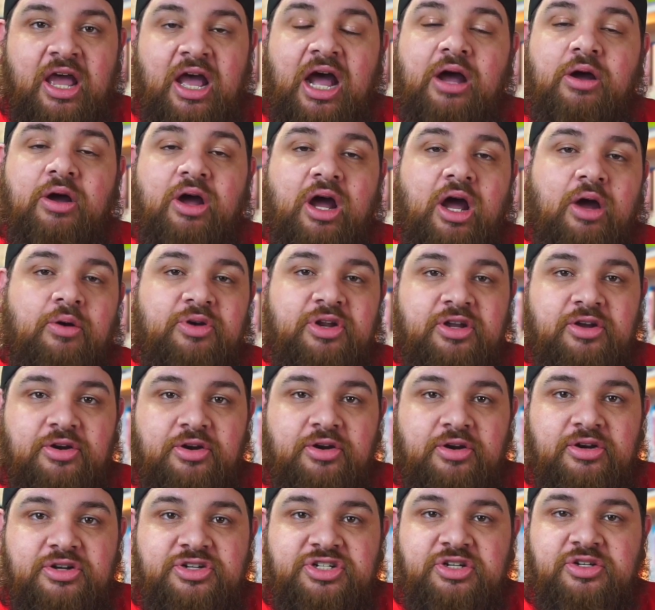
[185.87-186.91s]
I would
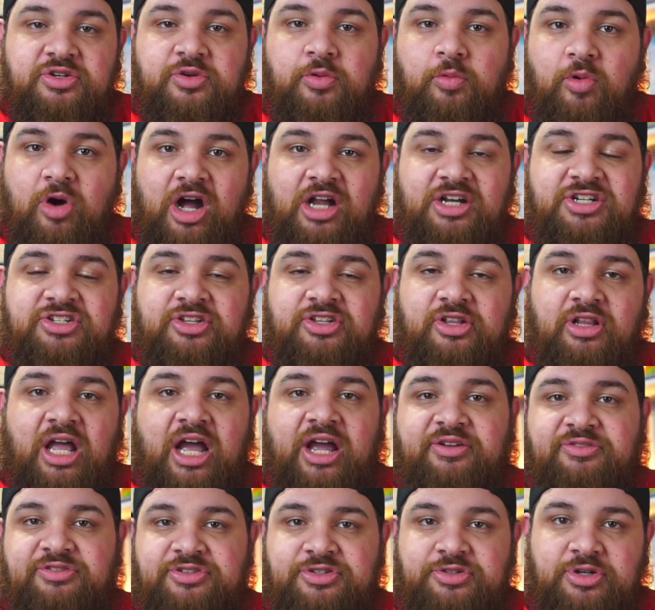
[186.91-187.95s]
encourage you to watch the
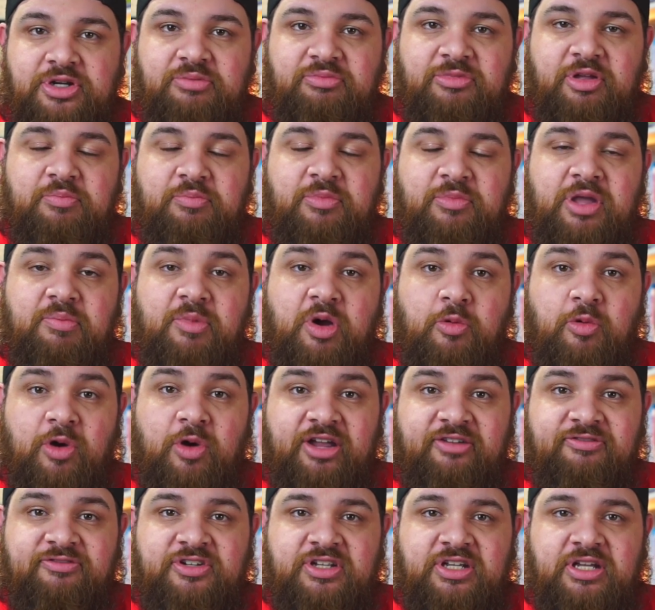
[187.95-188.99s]
live stream that me and my
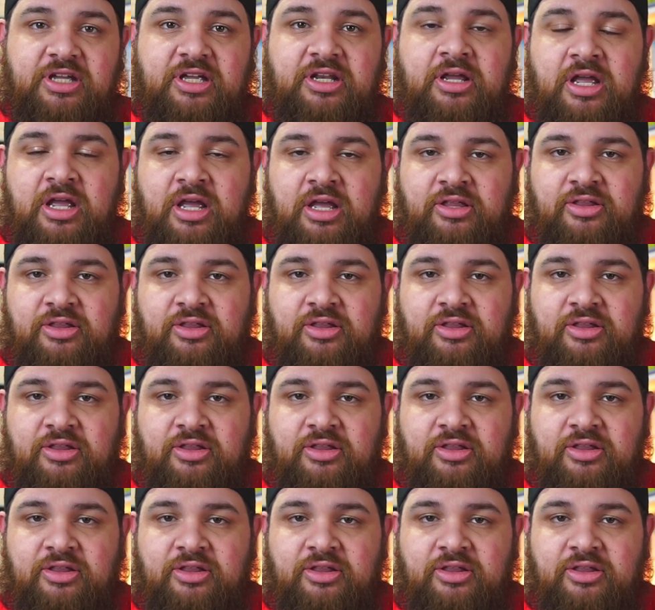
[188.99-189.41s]
wife did,